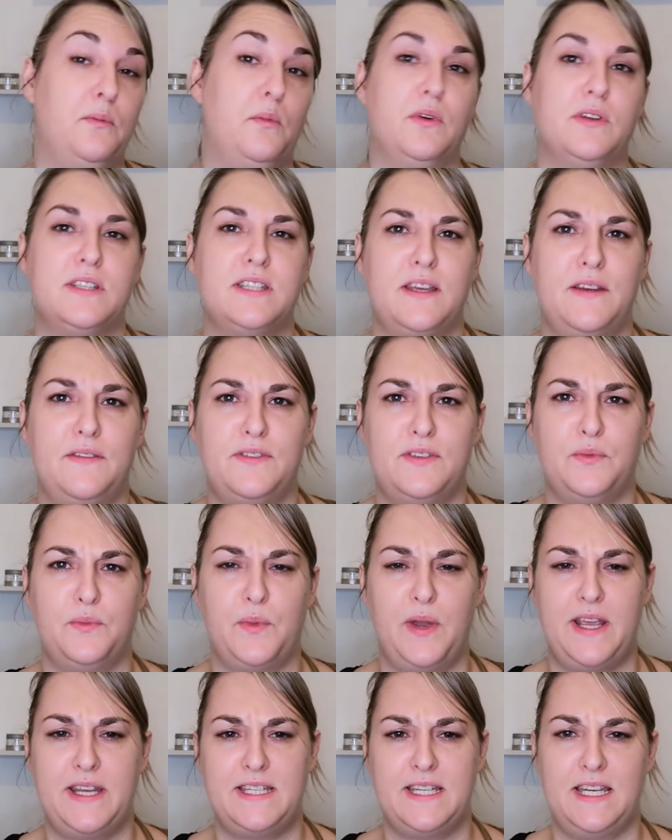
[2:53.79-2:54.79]
Once I've
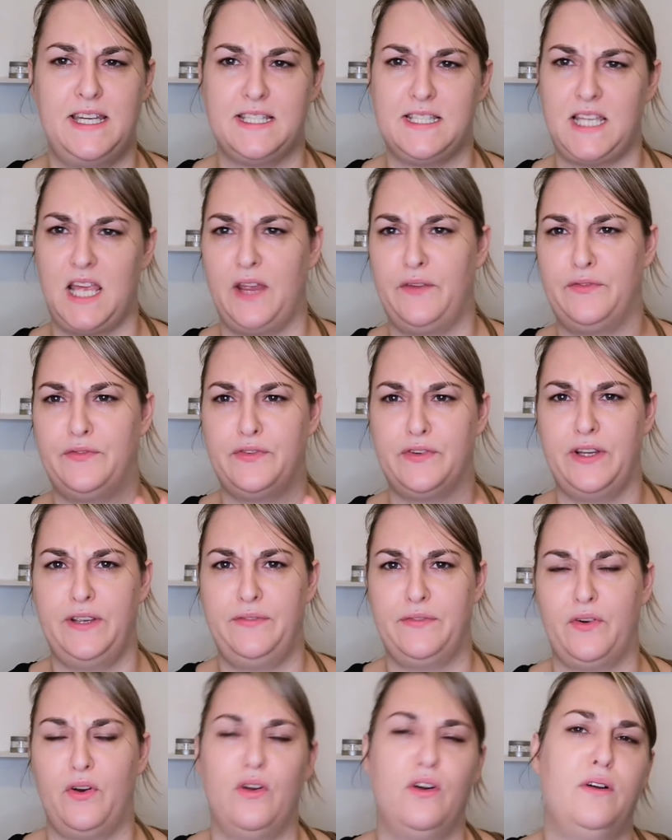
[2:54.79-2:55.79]
weighed in, it's like free
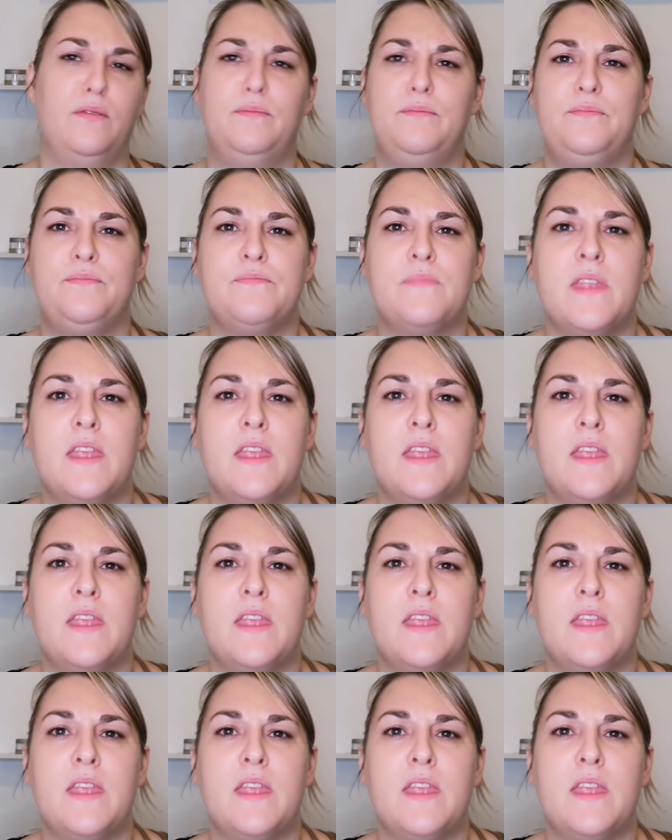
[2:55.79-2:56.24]
for all.